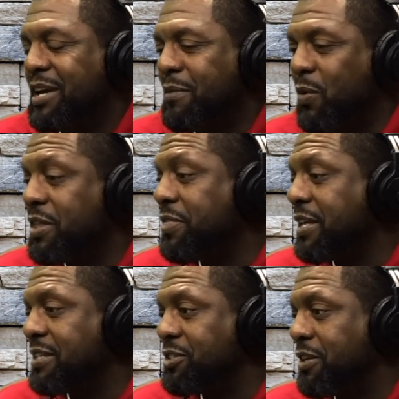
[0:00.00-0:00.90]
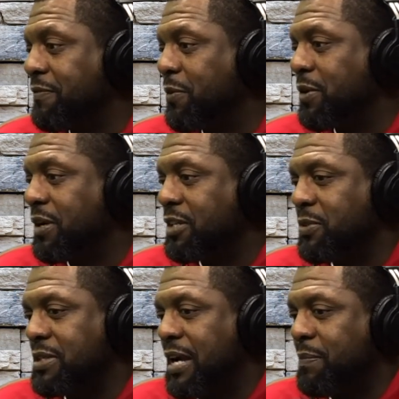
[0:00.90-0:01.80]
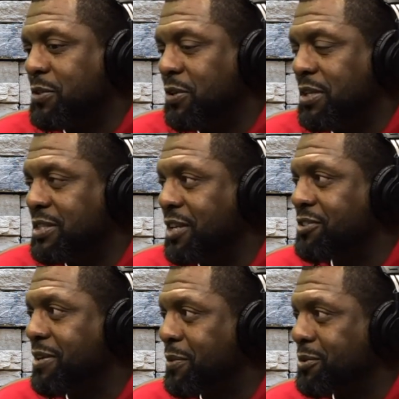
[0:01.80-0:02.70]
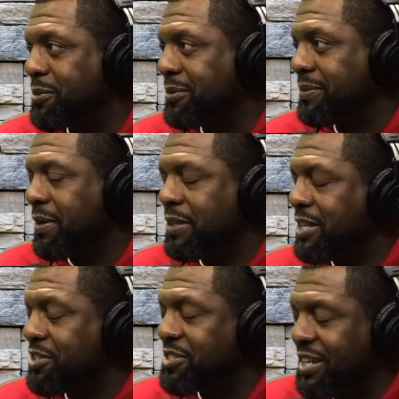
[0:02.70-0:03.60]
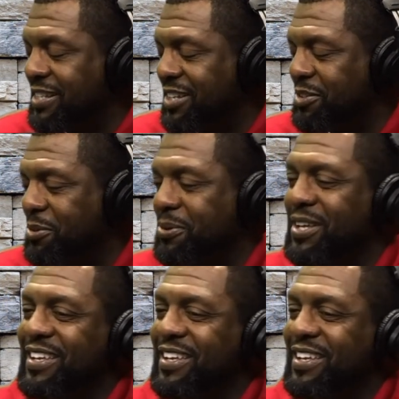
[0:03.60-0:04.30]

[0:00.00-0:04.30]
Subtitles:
But one of the things that she afforded us was an opportunity to teach summer school, teach Sunday school.